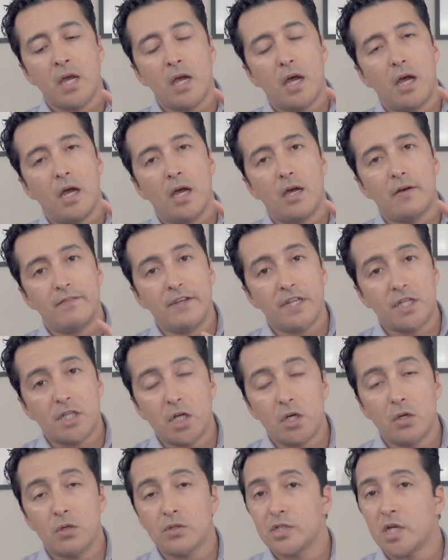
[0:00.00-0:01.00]

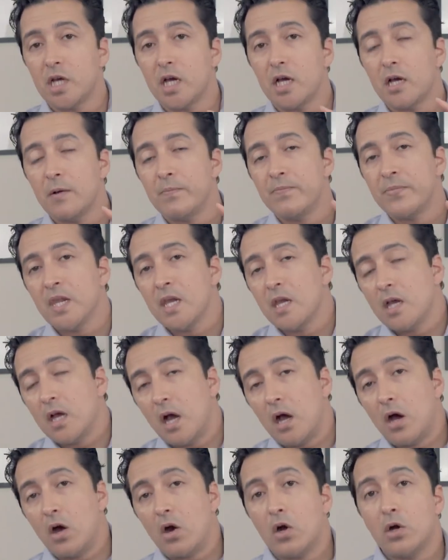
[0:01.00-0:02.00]
Victoza
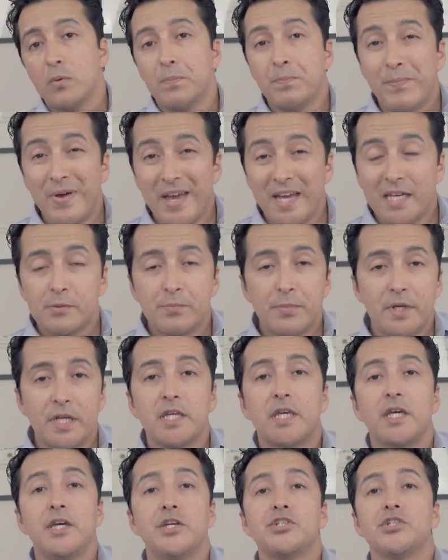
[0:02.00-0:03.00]
are best
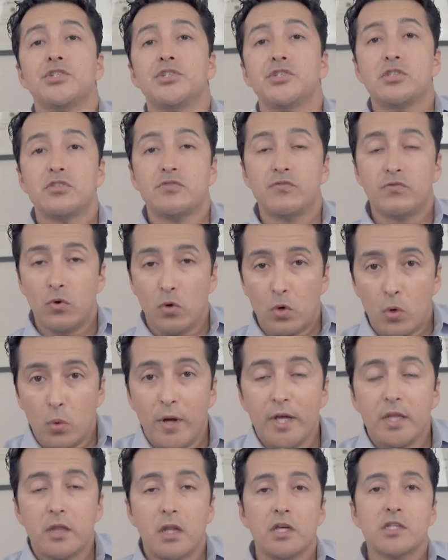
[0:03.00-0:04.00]
medications for
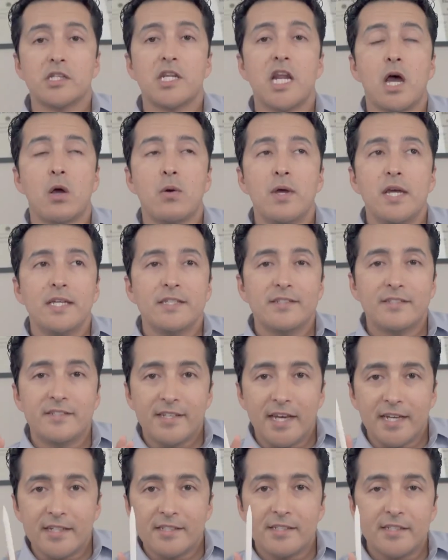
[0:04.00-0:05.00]
weight loss. Now,
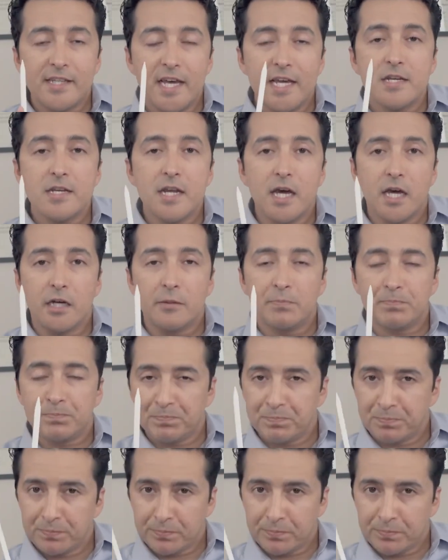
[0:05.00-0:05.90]
Saxenda